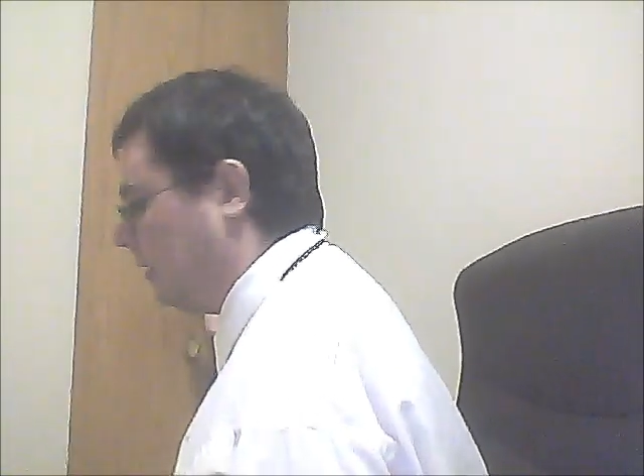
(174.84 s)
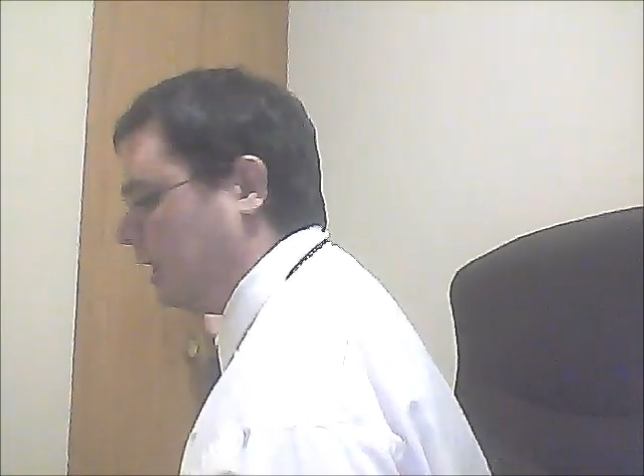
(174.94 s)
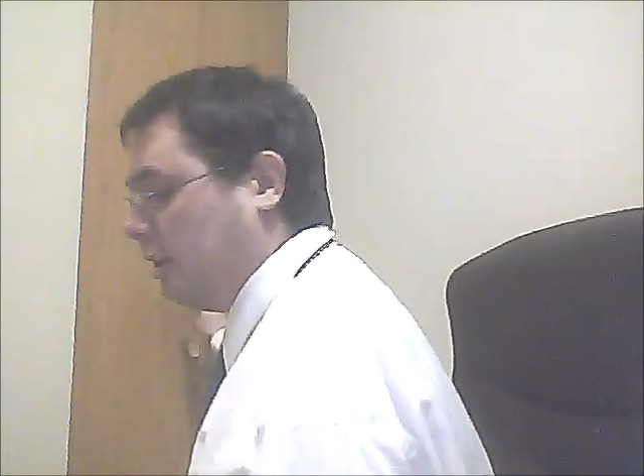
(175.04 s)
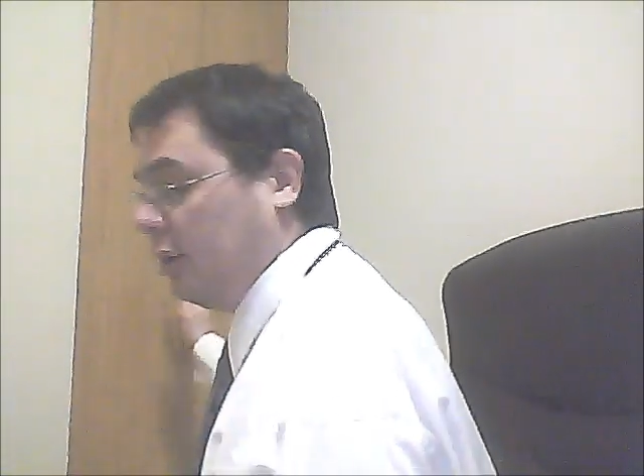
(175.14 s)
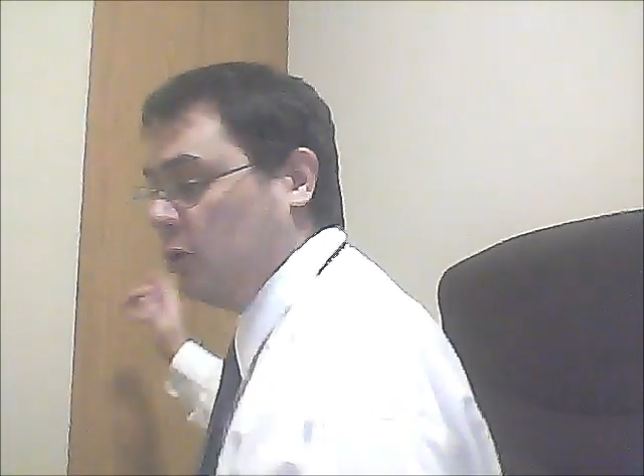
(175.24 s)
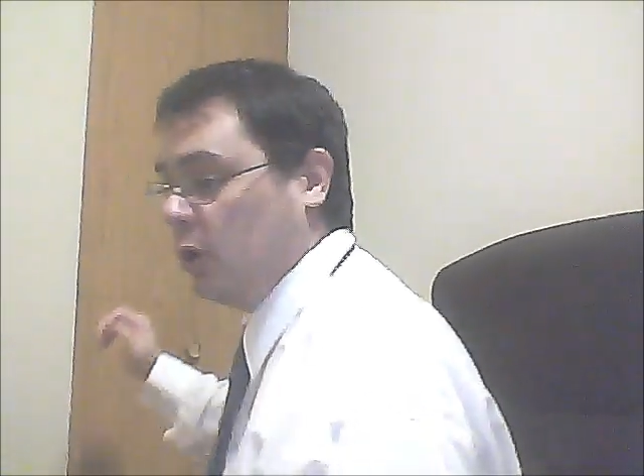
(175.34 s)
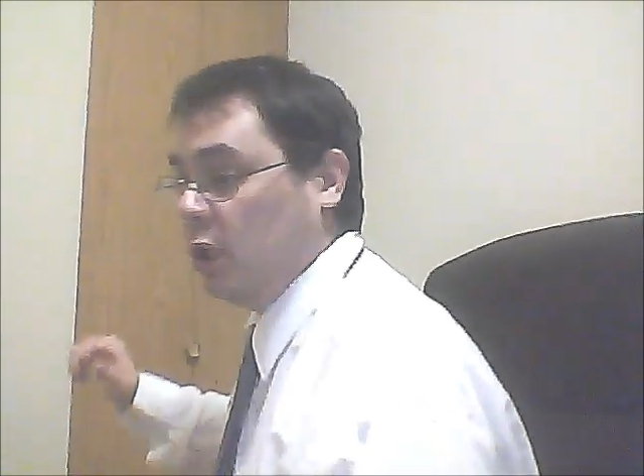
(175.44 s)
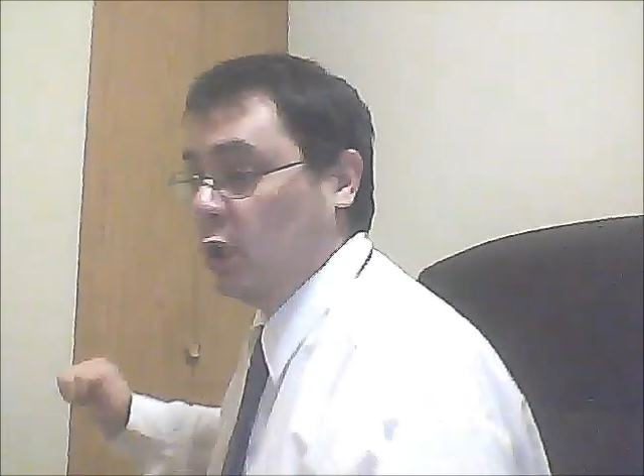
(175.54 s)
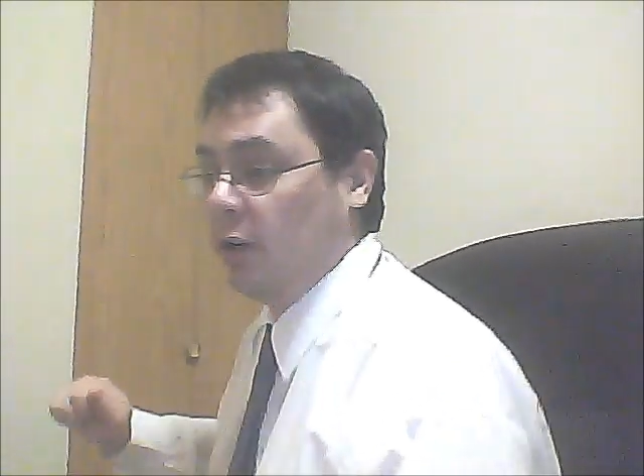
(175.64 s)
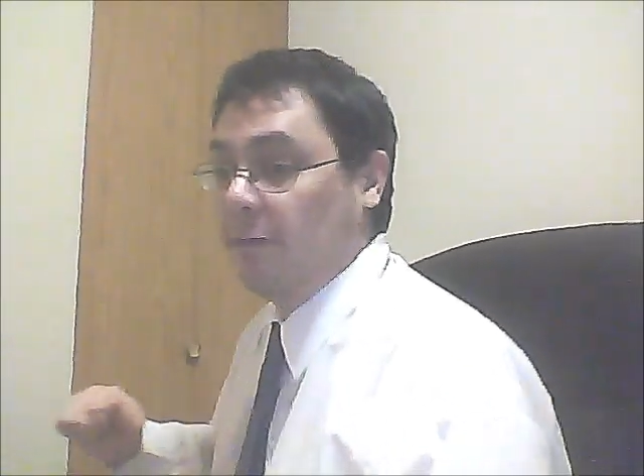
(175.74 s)
we need to do a
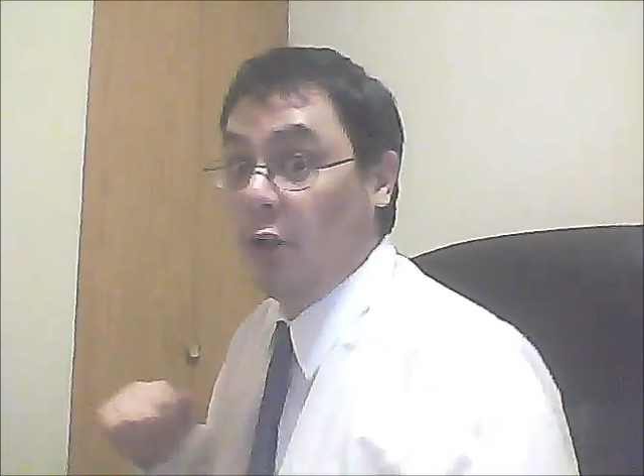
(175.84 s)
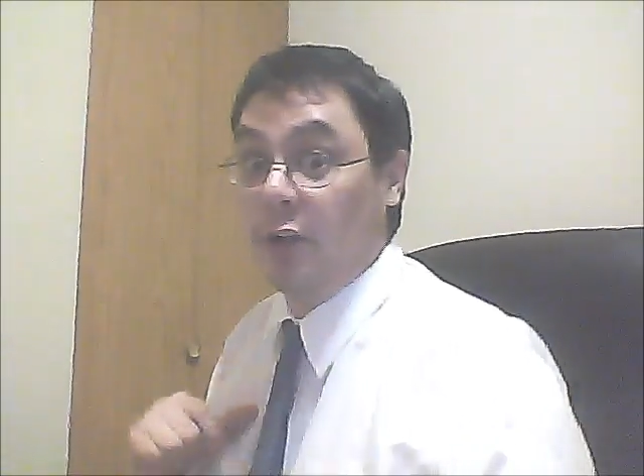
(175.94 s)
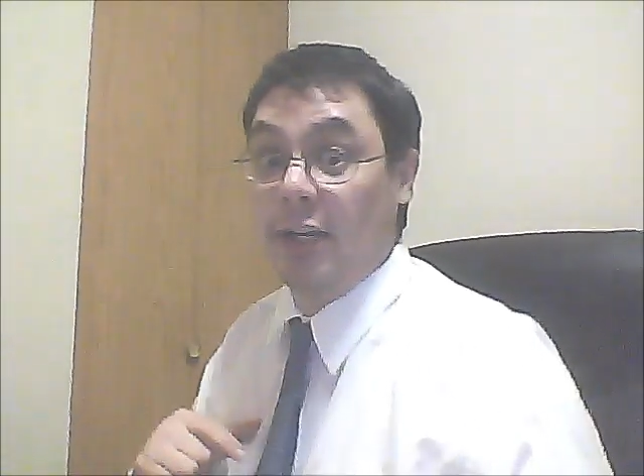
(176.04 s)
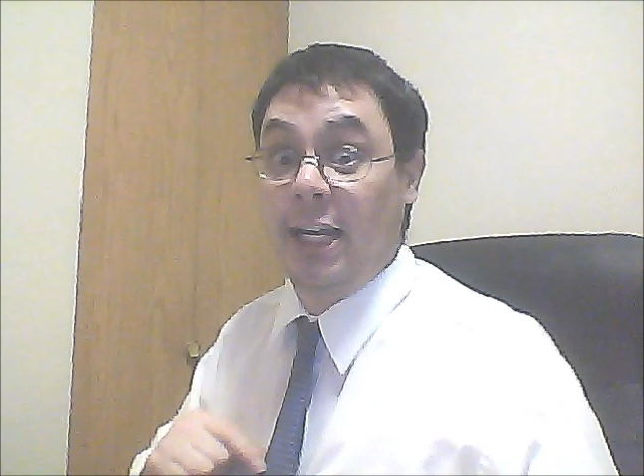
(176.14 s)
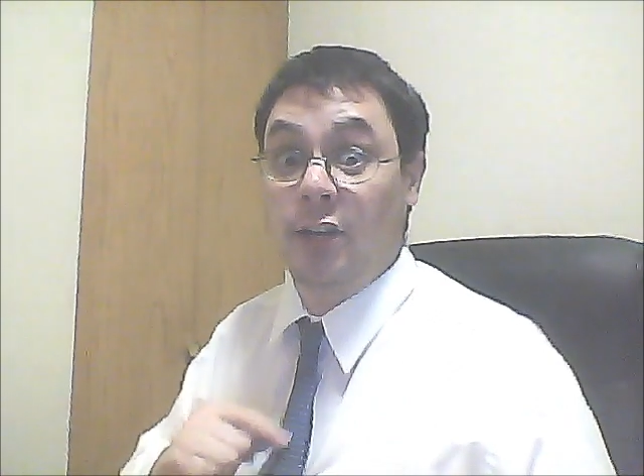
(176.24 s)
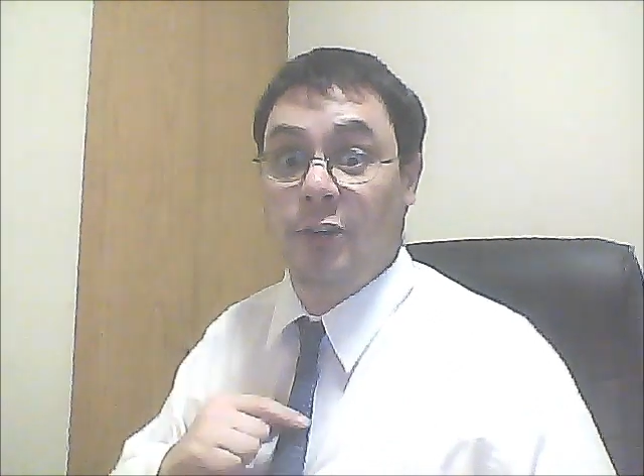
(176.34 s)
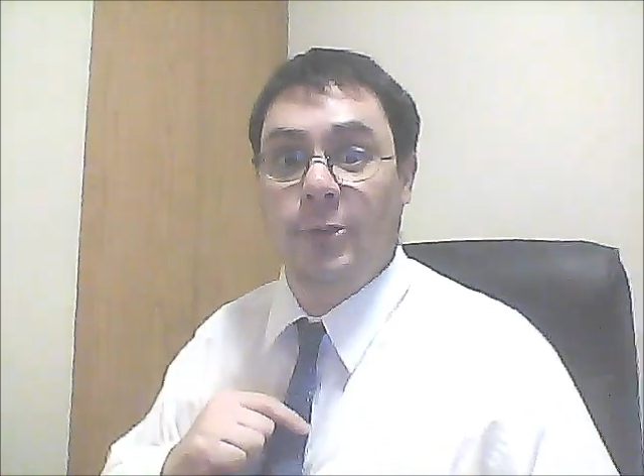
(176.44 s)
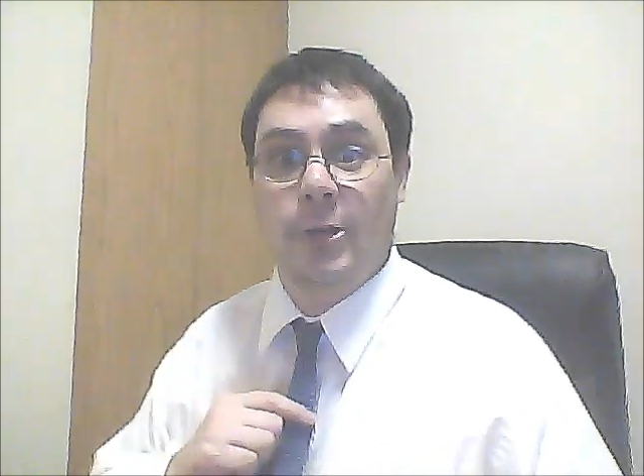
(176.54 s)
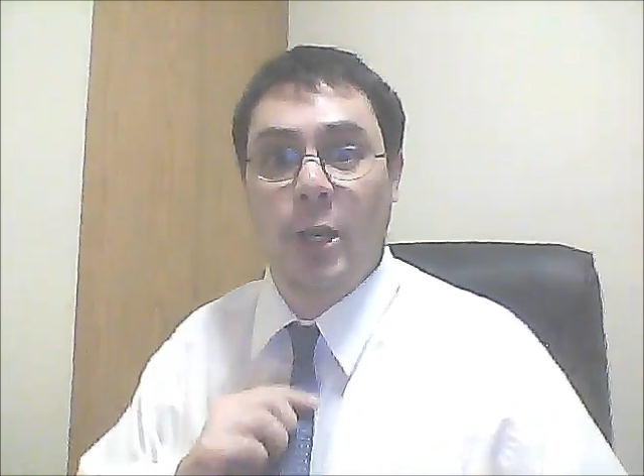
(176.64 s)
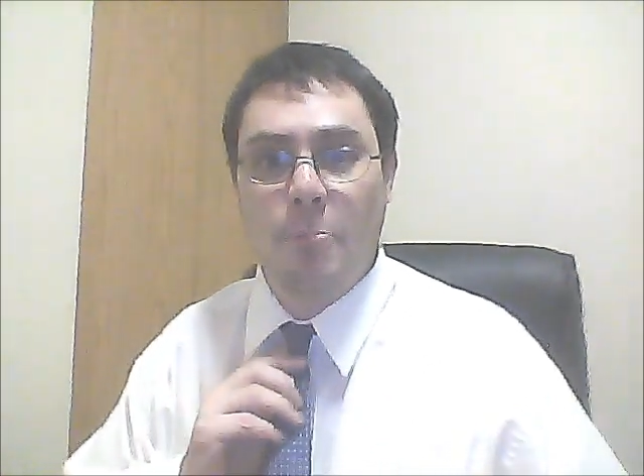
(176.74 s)
load of laundry here in the
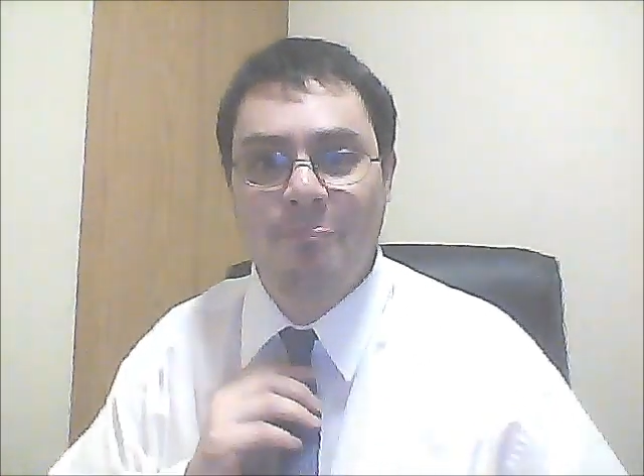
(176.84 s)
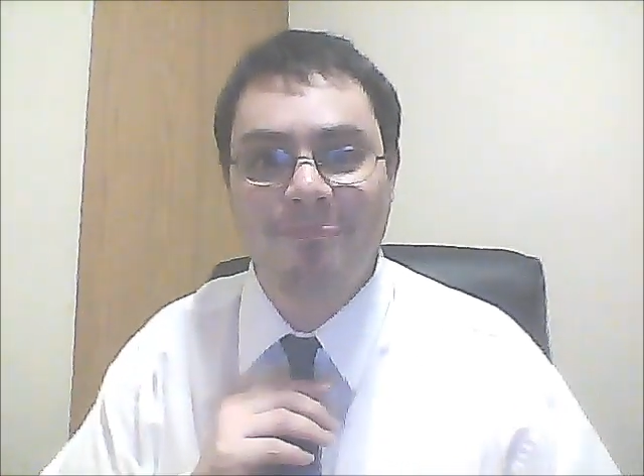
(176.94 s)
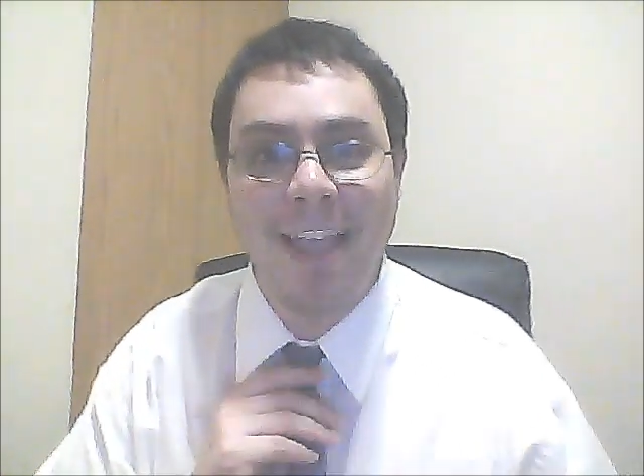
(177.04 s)
studio.